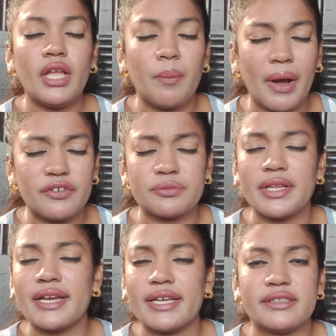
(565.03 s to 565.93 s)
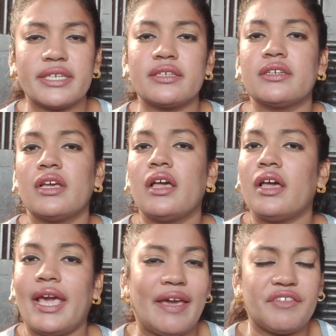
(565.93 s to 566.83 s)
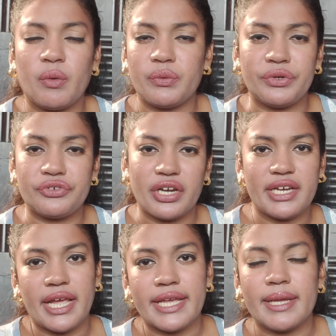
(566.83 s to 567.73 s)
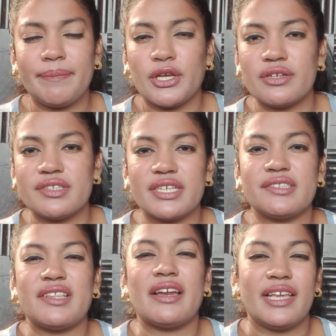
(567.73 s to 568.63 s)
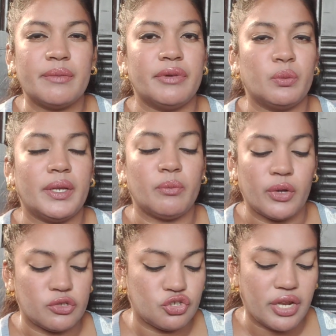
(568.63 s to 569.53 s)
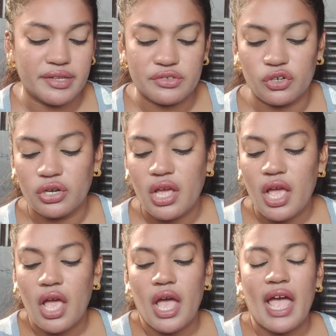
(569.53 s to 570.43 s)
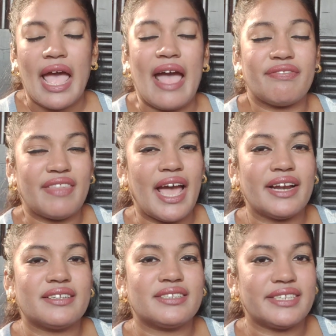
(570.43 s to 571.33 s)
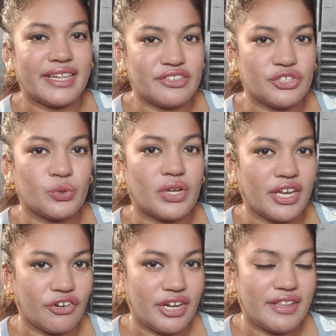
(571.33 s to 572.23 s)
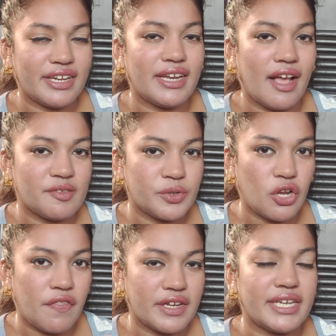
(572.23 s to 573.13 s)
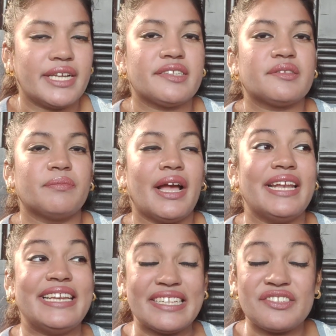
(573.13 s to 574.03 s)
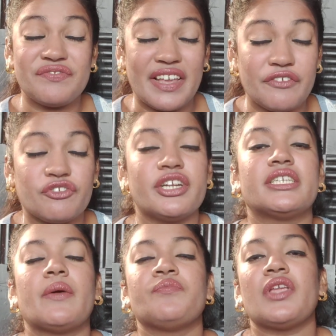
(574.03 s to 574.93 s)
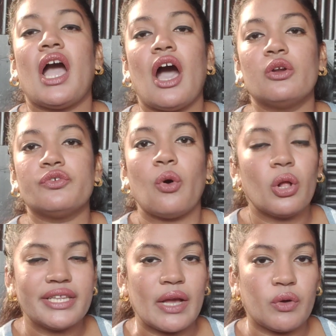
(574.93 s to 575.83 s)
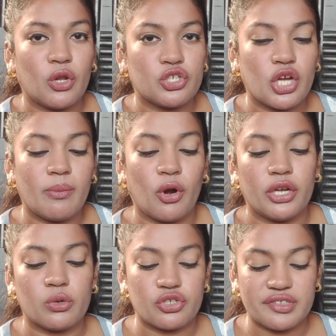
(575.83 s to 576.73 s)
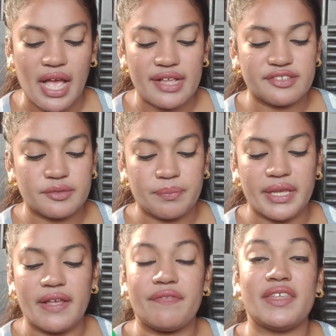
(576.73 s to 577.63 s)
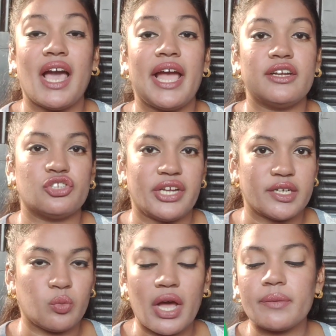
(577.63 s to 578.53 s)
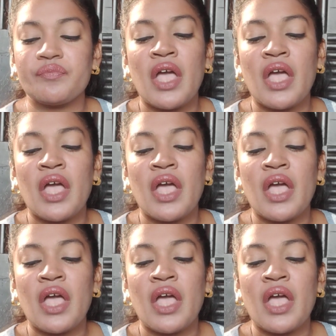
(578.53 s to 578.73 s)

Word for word: apart from that i think everyone will really like it because it's that in between moisturizer and that tells you clearly that last but not the least my least favorite out of all the Aqualogica body lotions has to be the hydrate one